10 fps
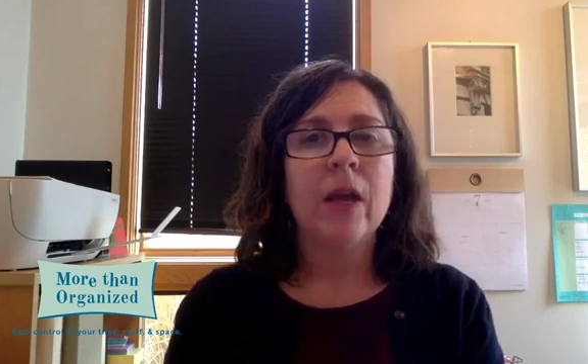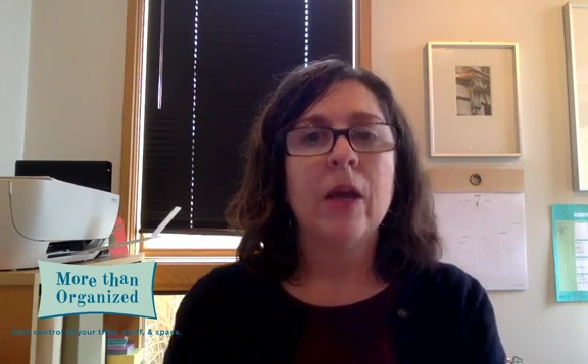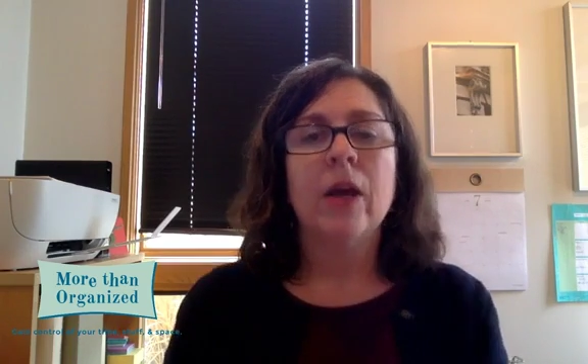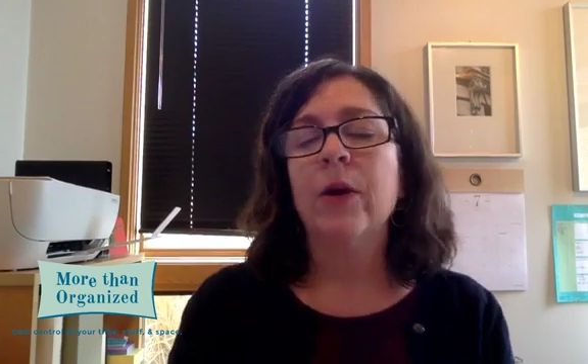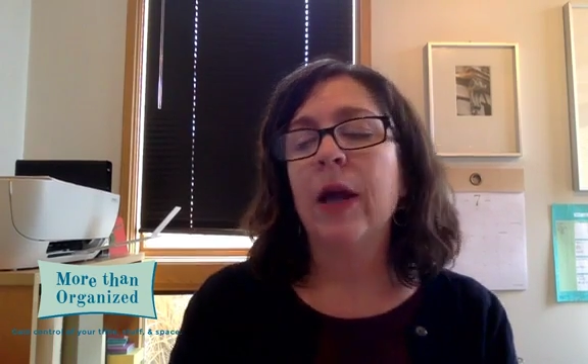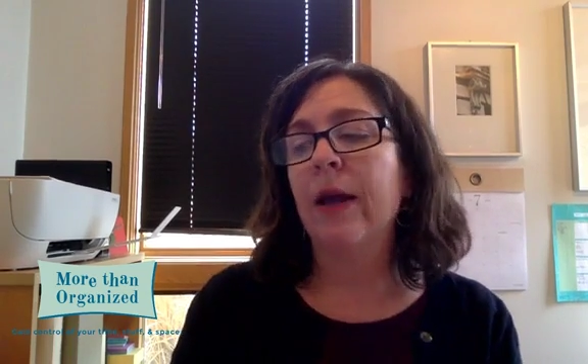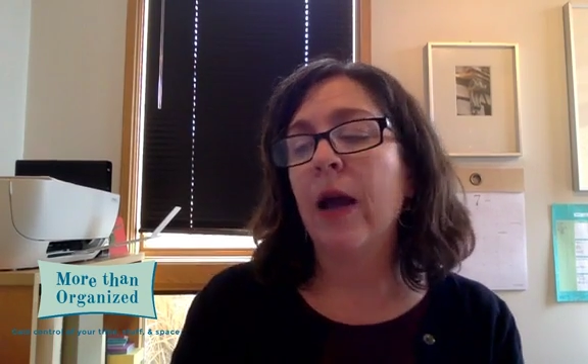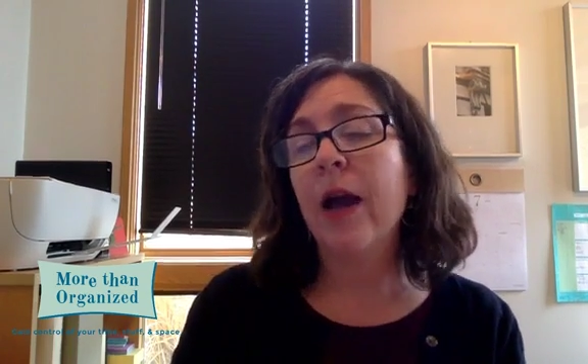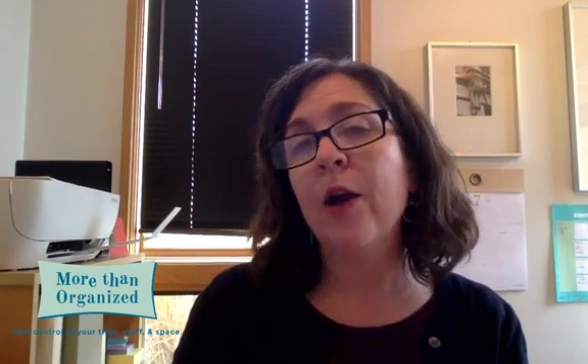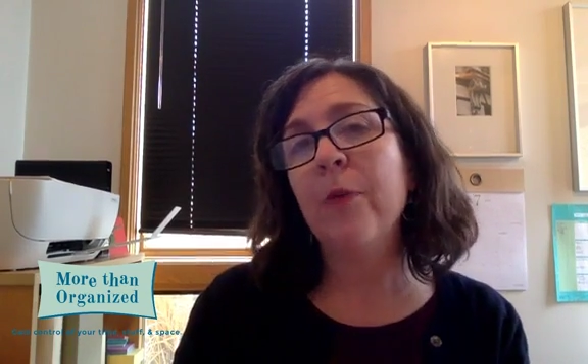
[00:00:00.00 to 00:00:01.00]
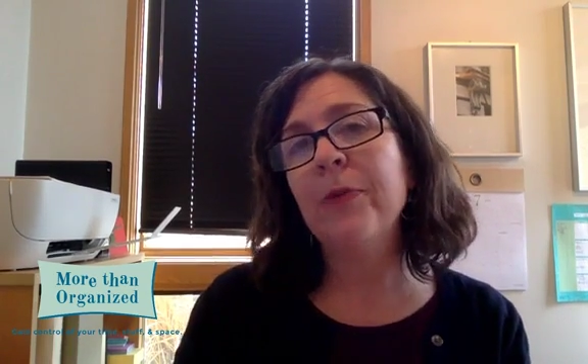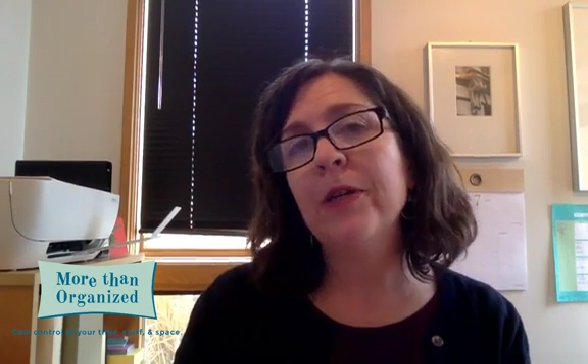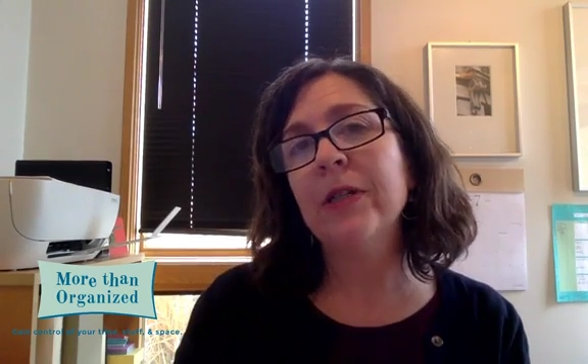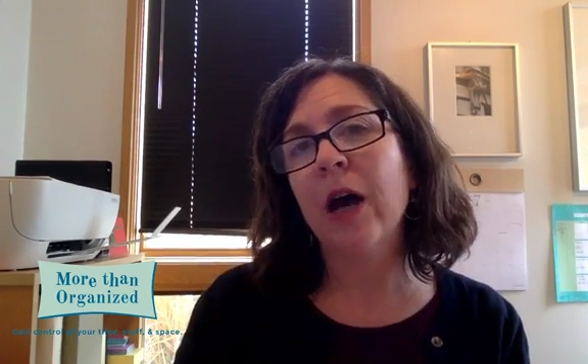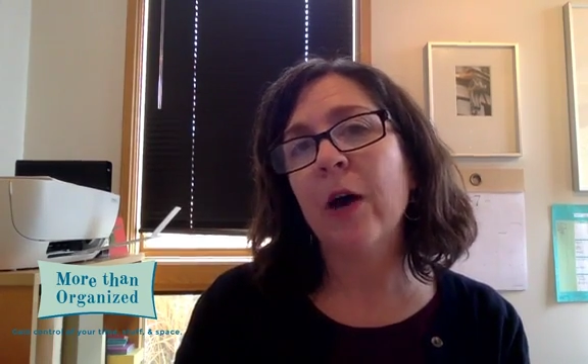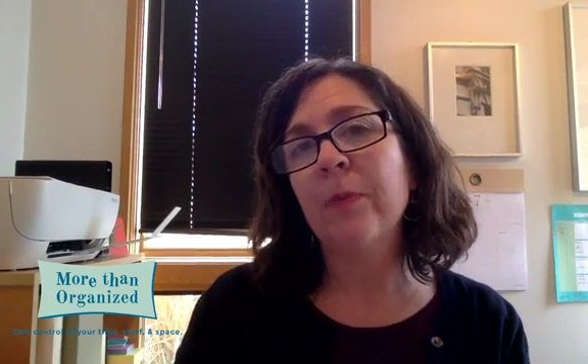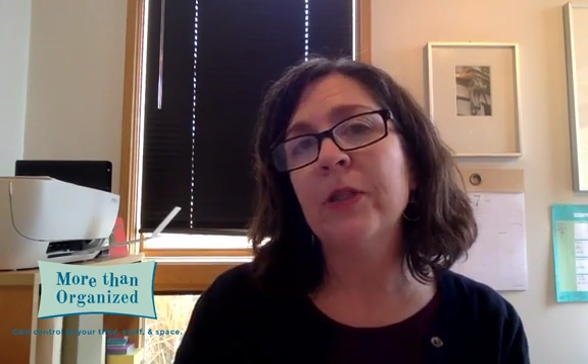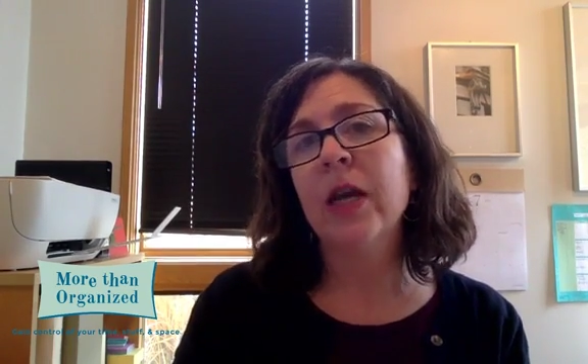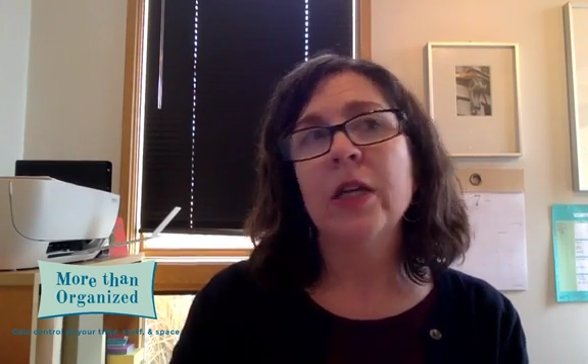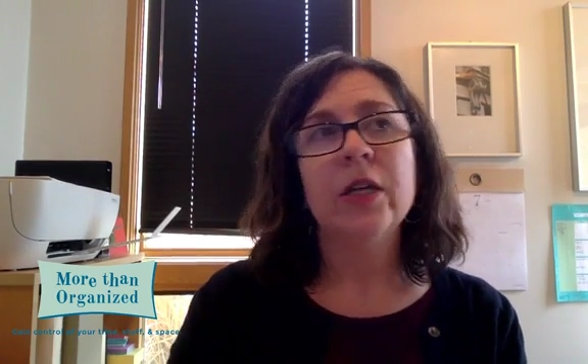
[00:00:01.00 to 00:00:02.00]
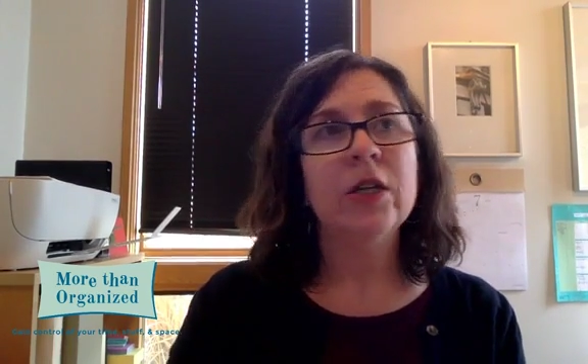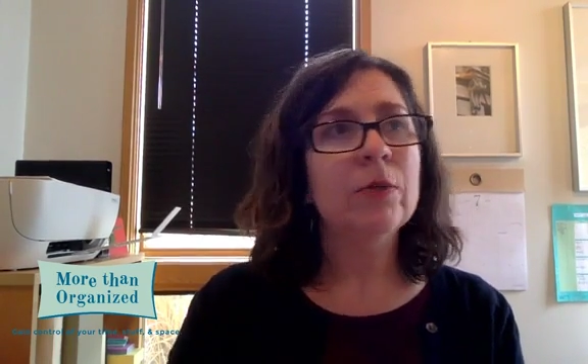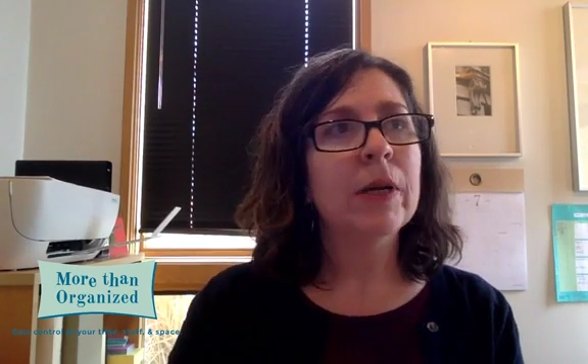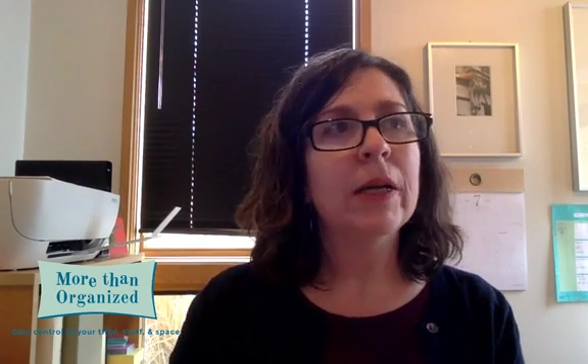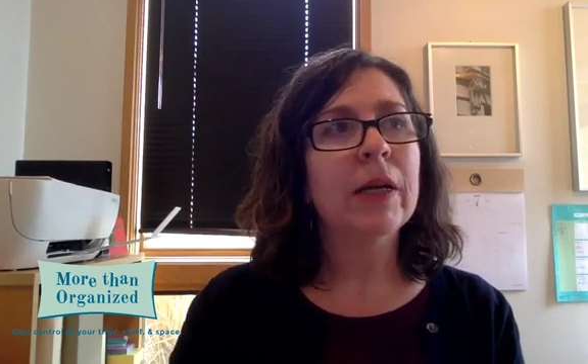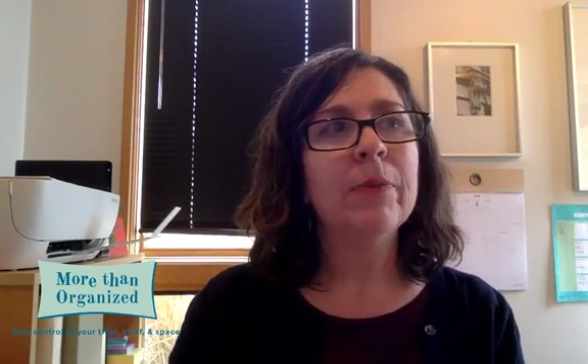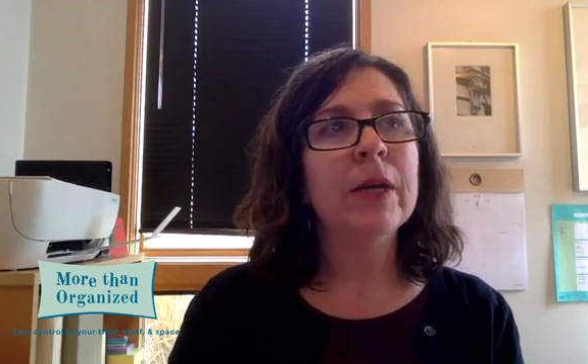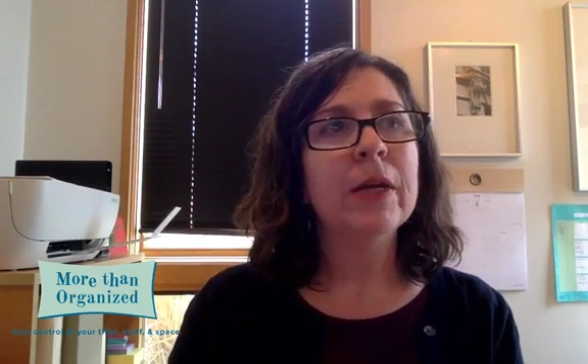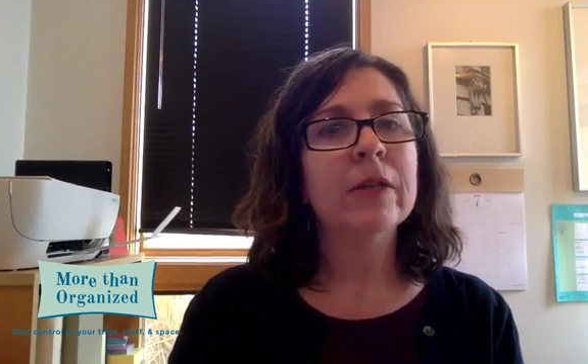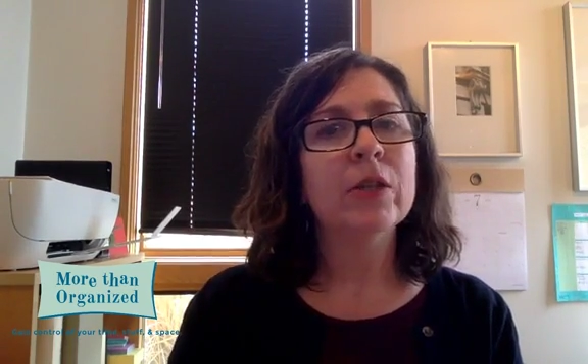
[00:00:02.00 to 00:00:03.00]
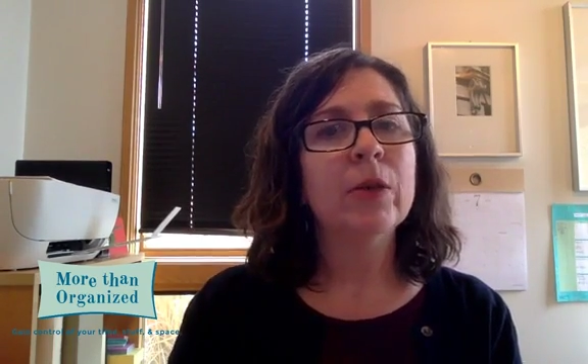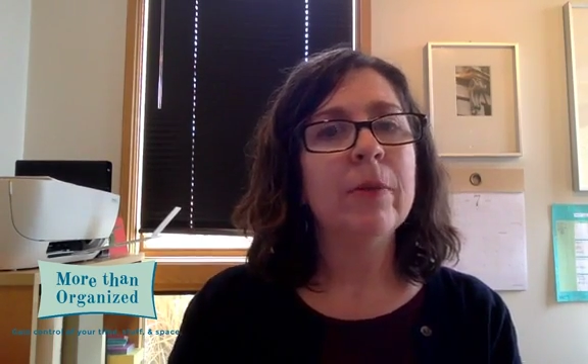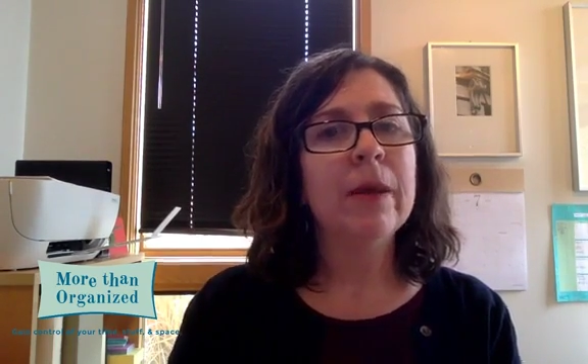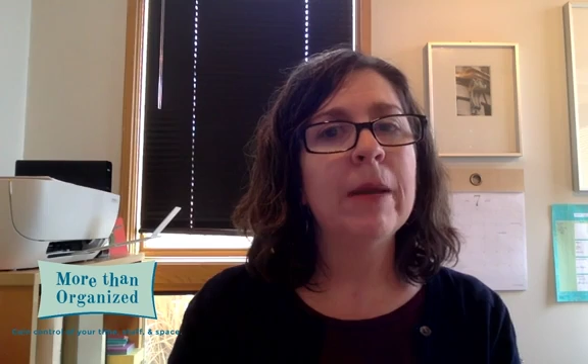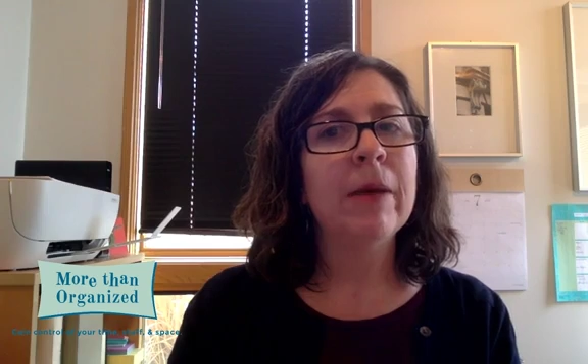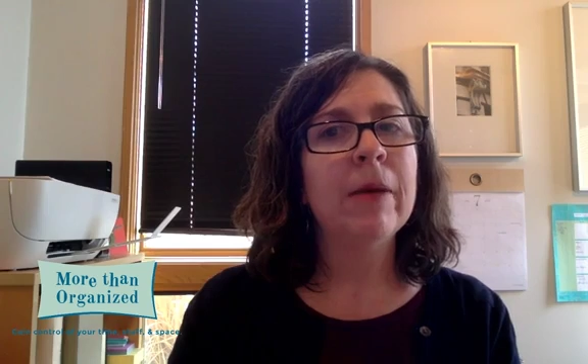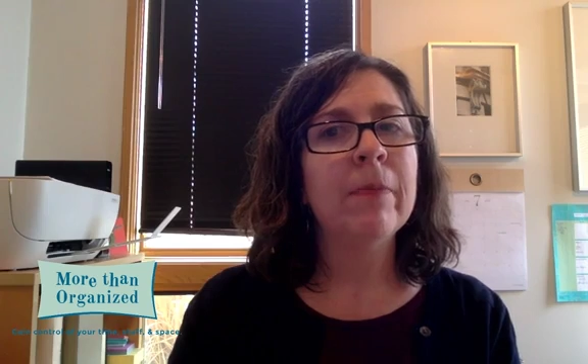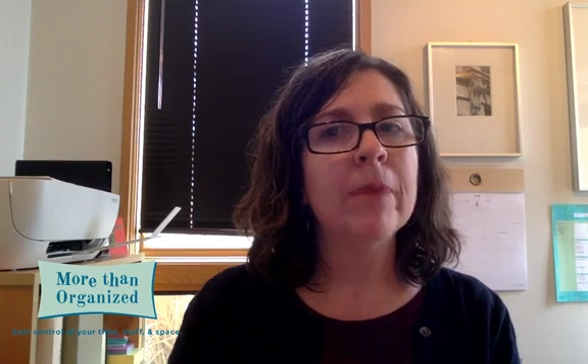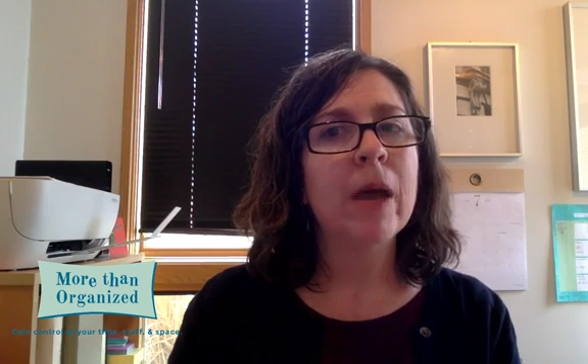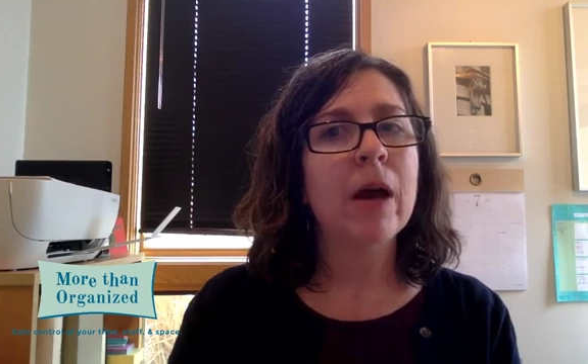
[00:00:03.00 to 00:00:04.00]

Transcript: Okay, I hope this helps. You just want to keep things to a minimum.